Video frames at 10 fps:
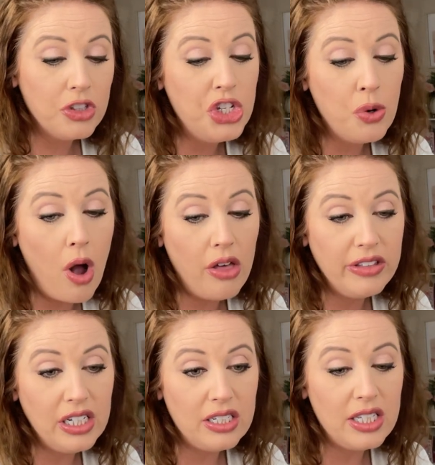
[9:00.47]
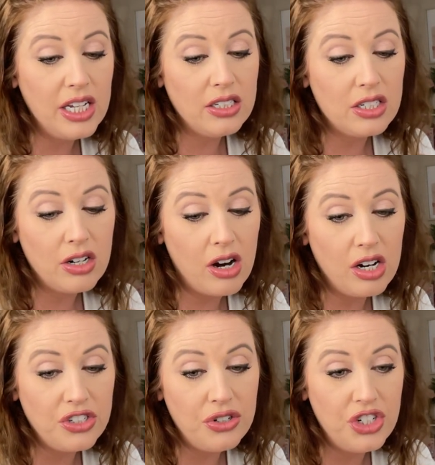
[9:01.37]
do all these things to
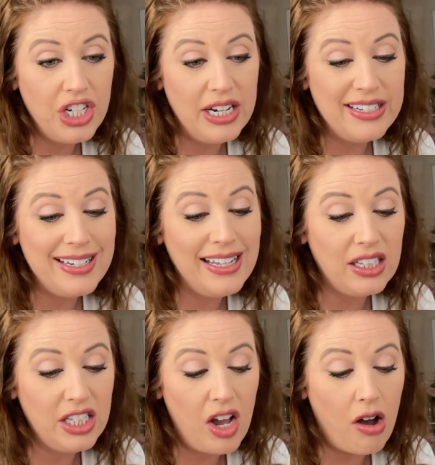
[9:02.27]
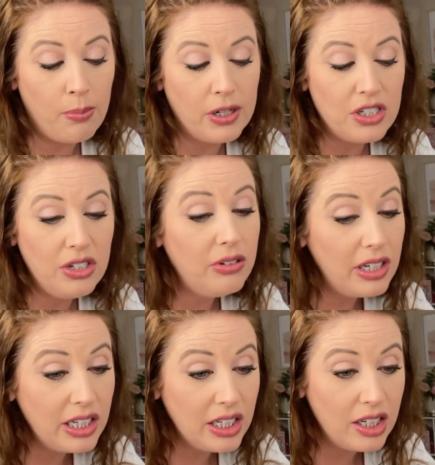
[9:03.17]
her so she doesn't get the
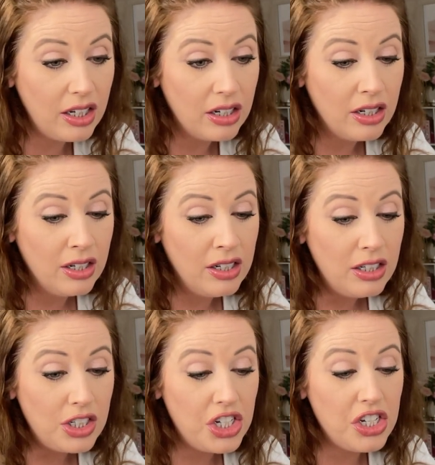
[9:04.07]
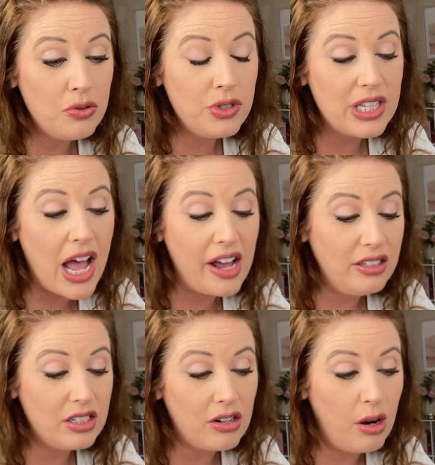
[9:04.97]
opportunity to use
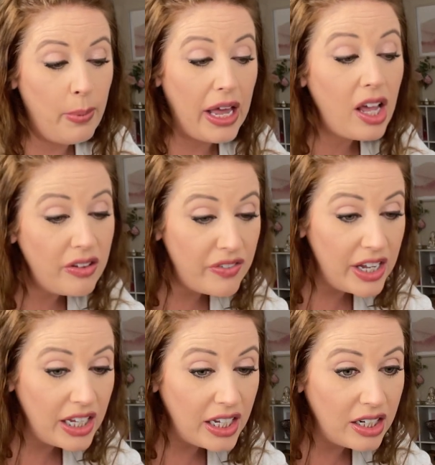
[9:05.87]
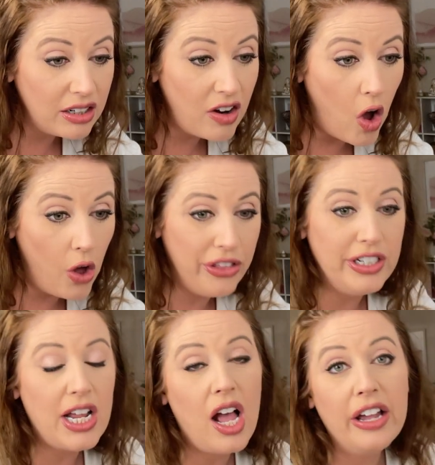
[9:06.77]
that to her benefit all the
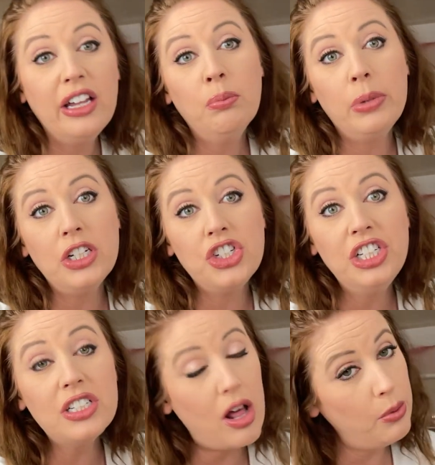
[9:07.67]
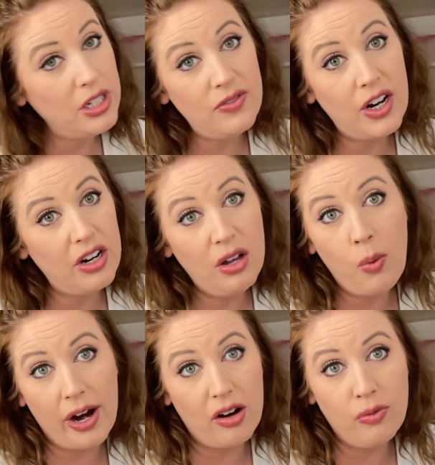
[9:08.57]
time. But she's always very
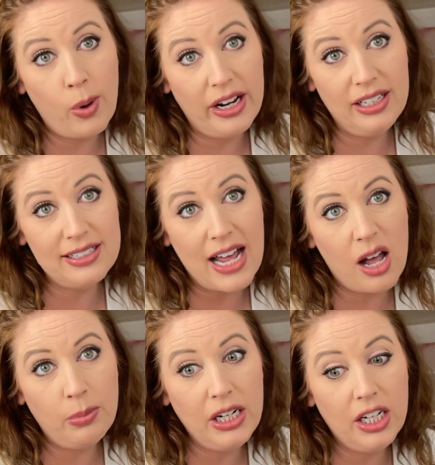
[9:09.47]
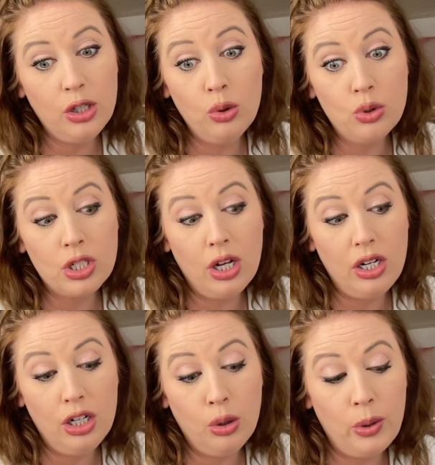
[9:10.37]
aware of what is happening and who's good
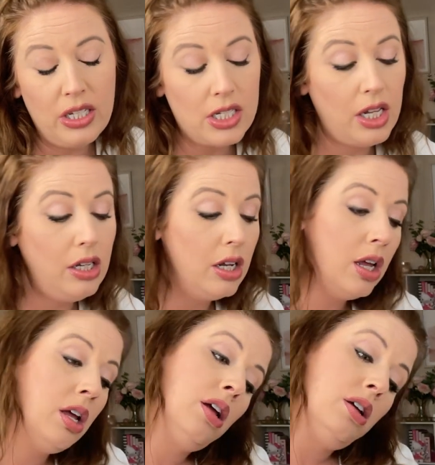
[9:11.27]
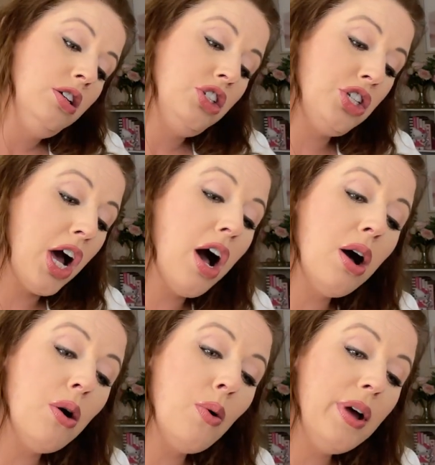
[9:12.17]
and who isn't.
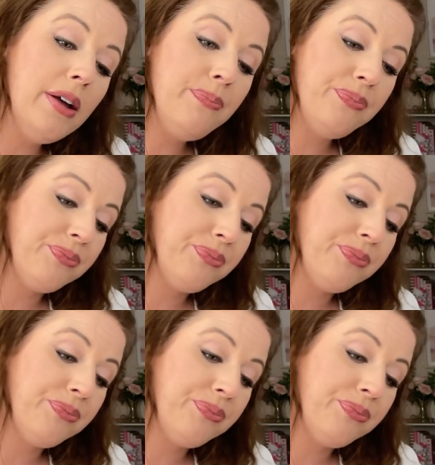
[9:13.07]
So,